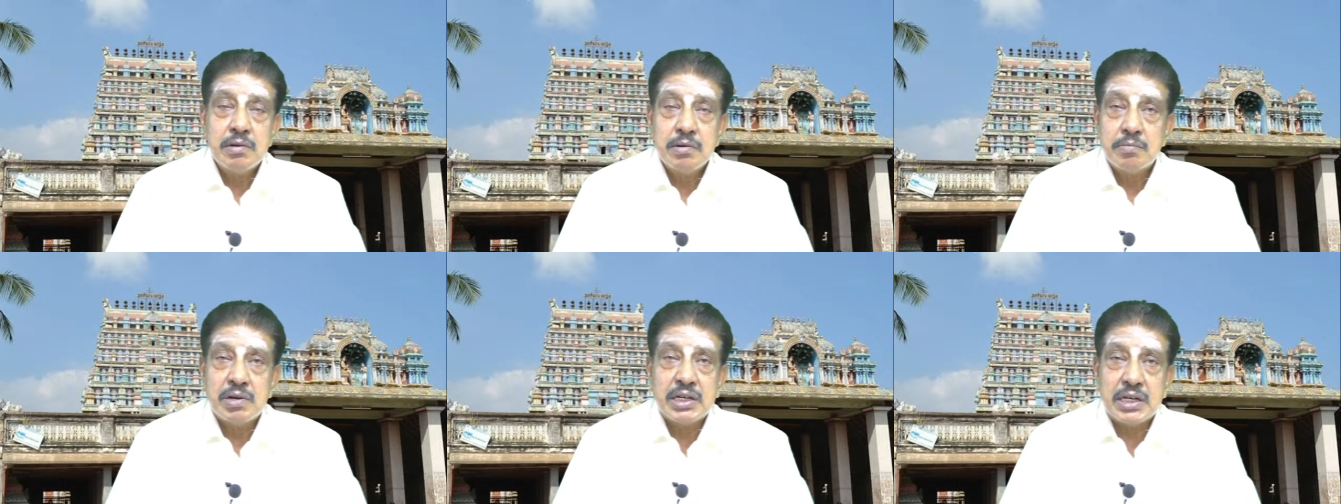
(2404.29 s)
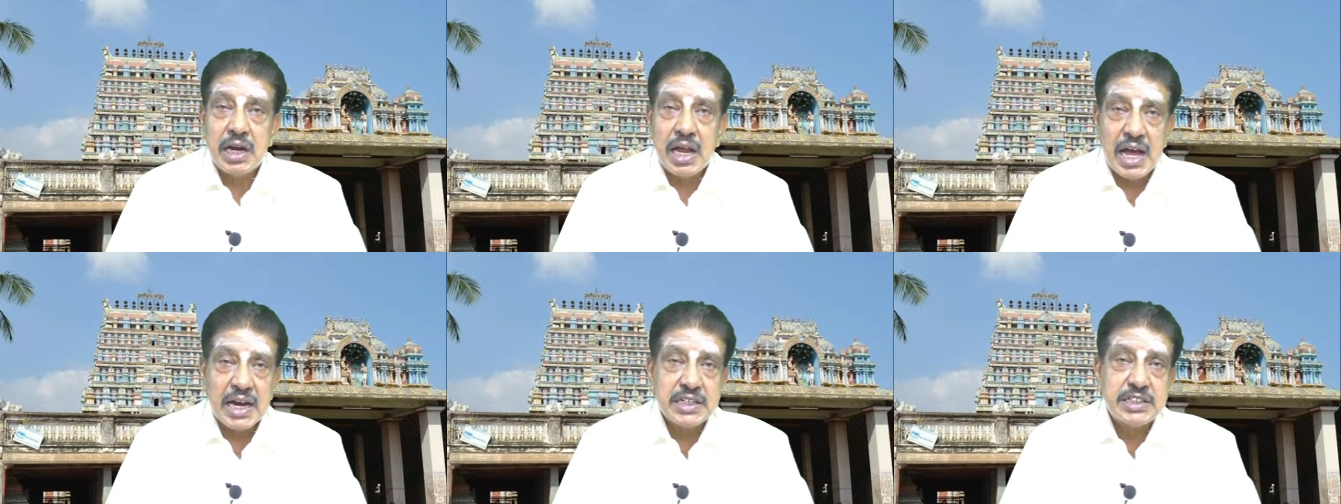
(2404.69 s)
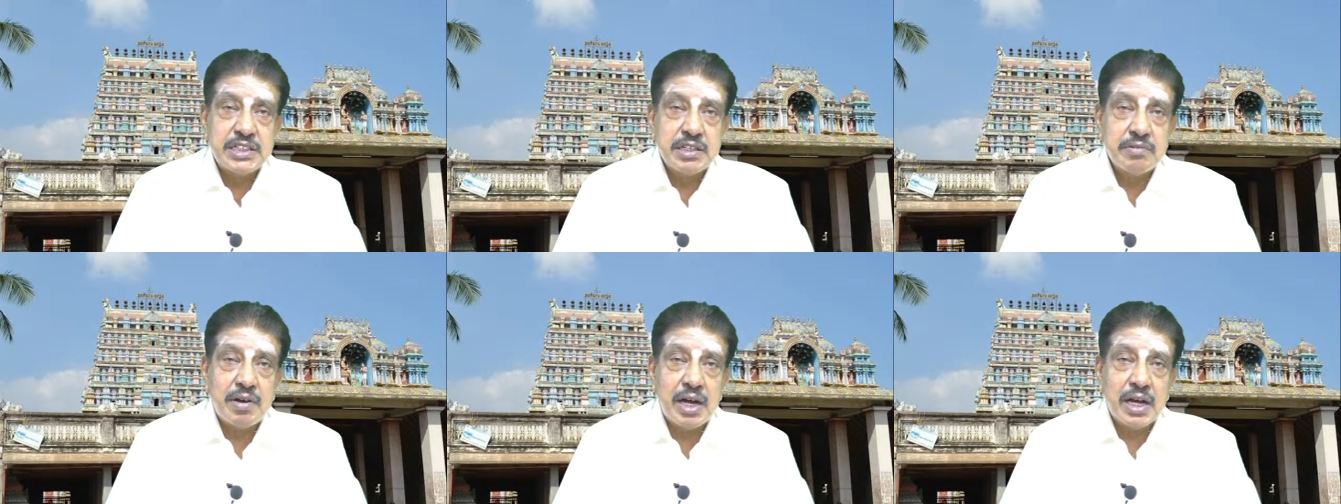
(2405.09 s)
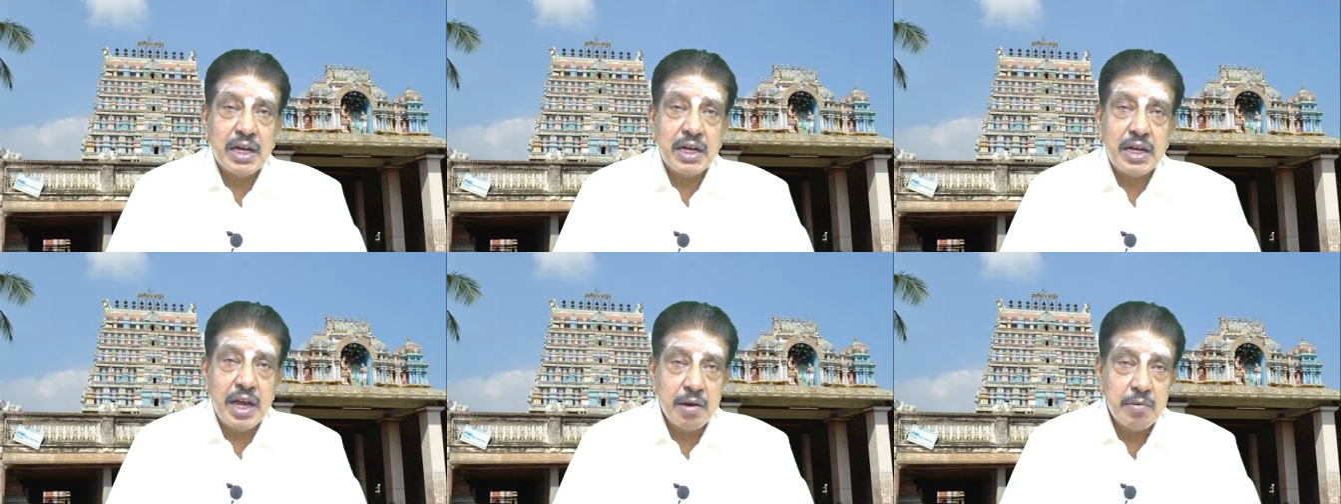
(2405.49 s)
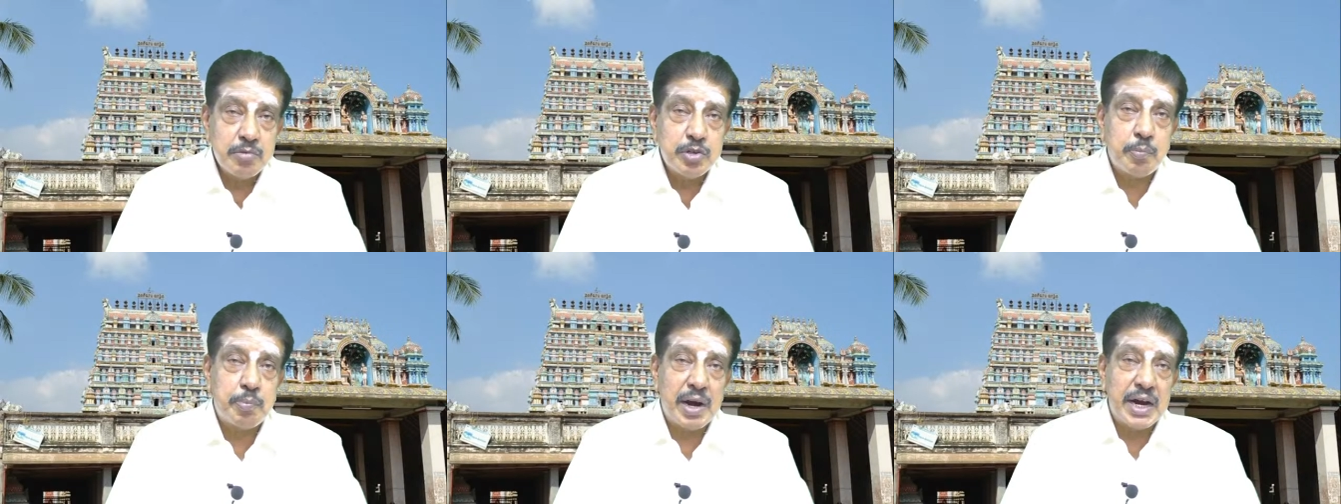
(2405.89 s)
But Lord Shiva came to
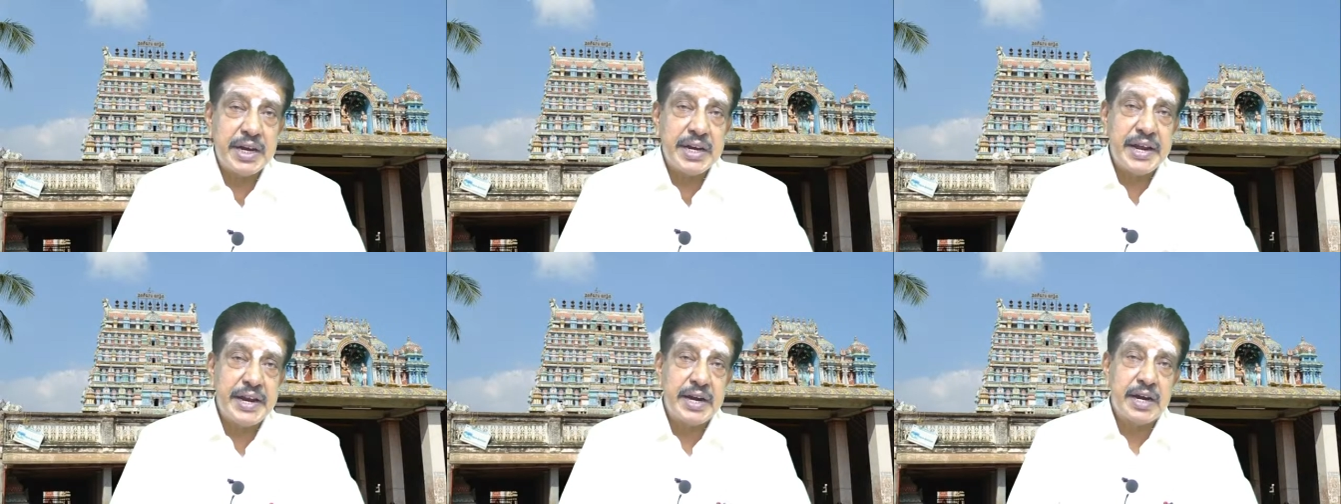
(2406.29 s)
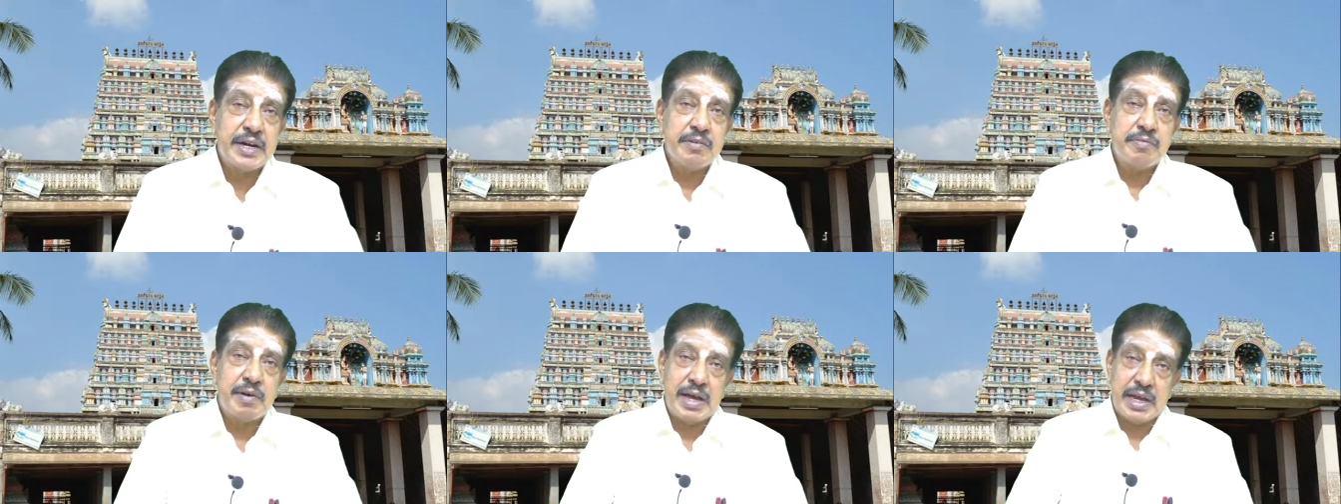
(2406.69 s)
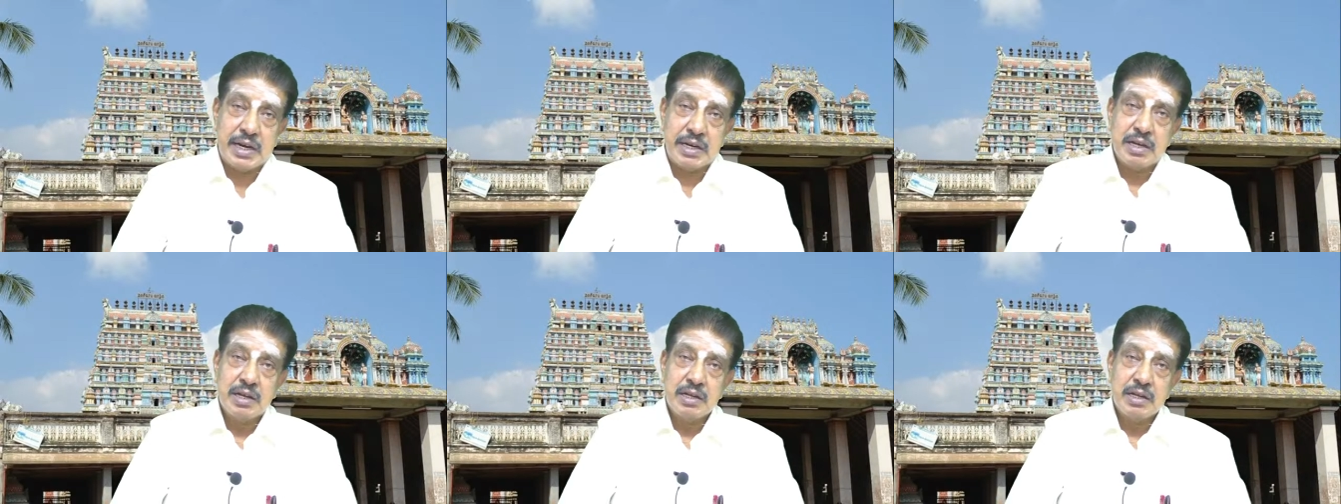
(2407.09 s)
Pandiyanadu, where